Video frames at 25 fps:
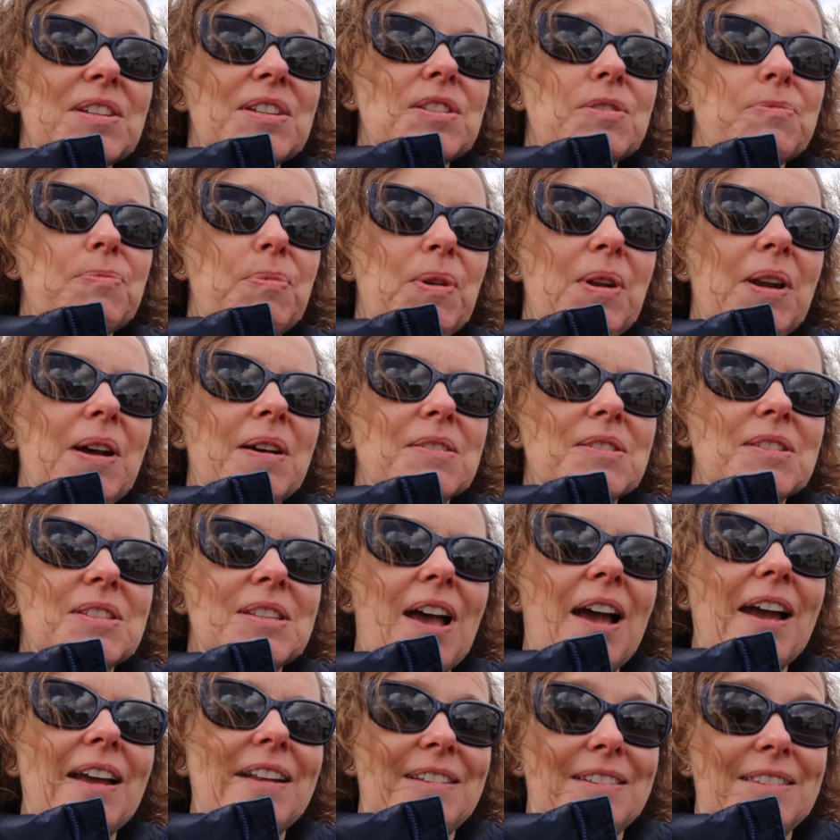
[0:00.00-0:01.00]
he's been
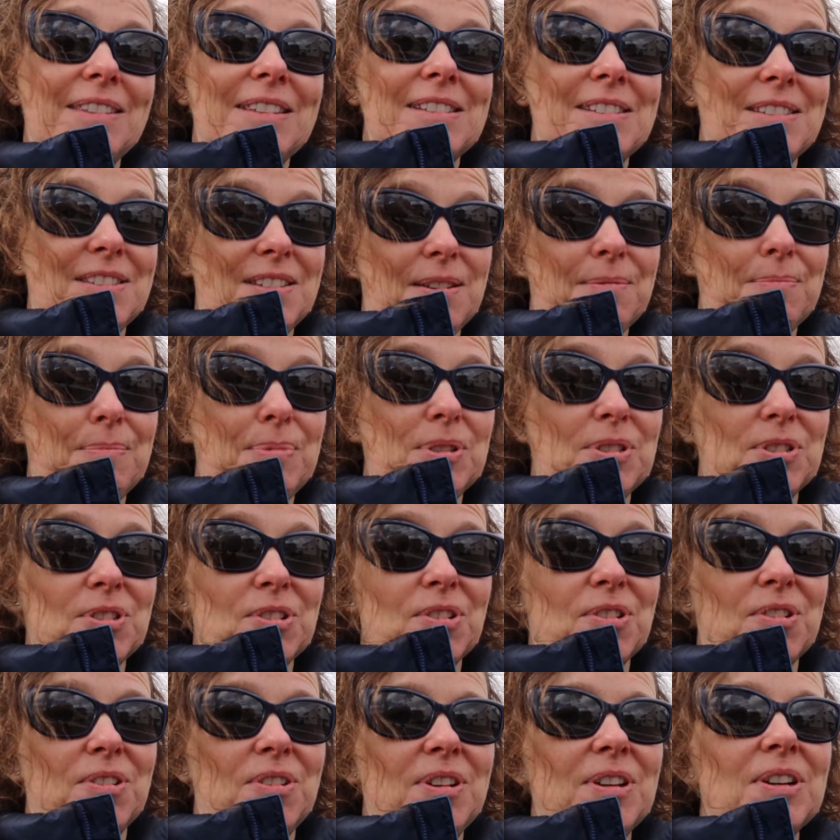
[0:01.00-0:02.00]
outside at this
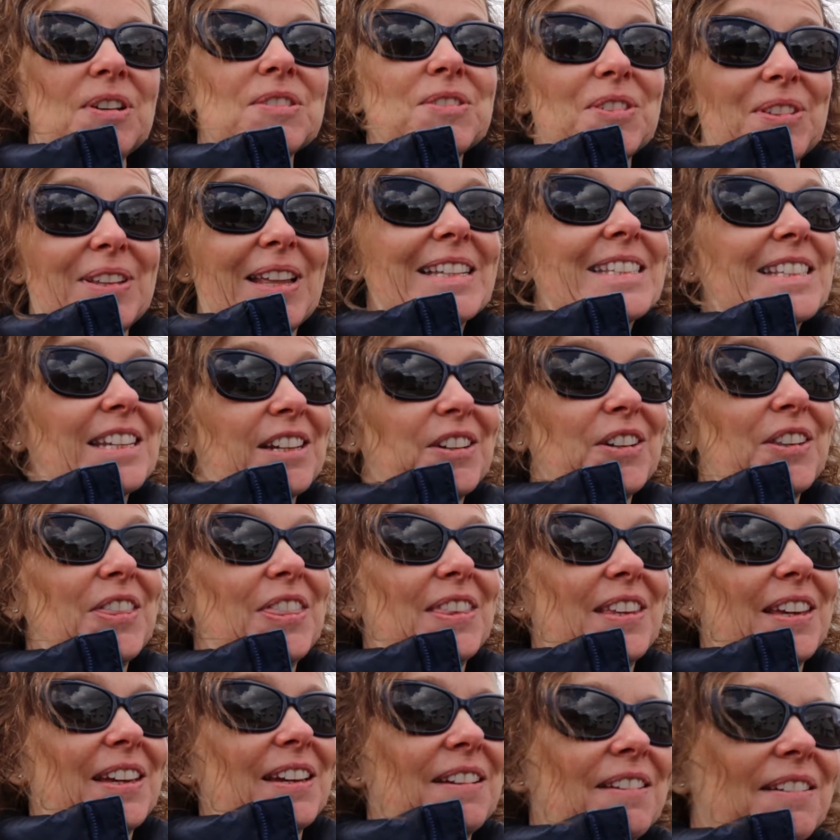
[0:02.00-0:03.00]
temperature. So that's a good
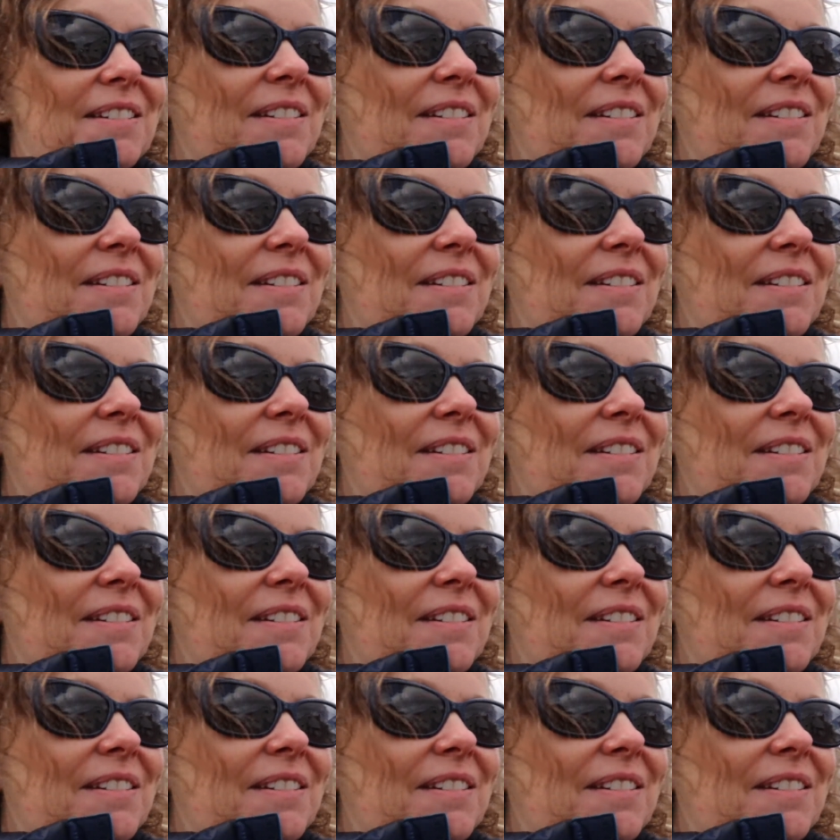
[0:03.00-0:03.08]
thing.